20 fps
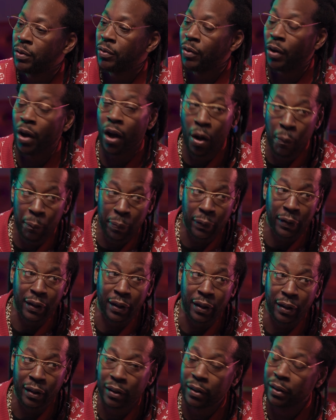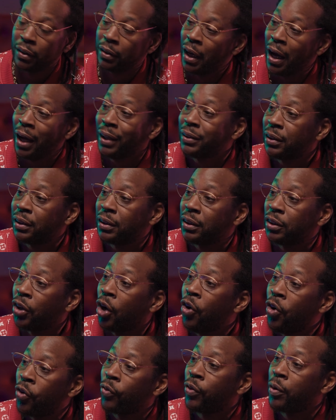Humbly, I just
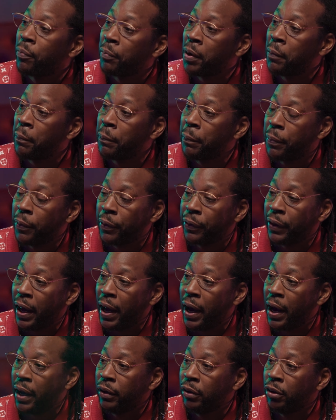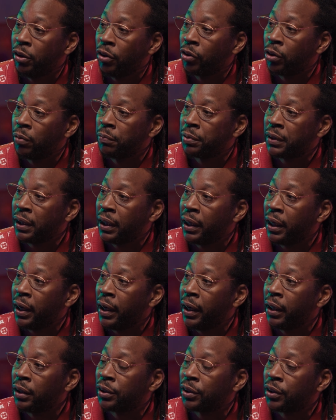don't remember that. You know what I'm saying?
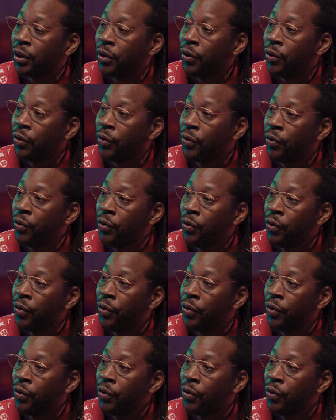And so,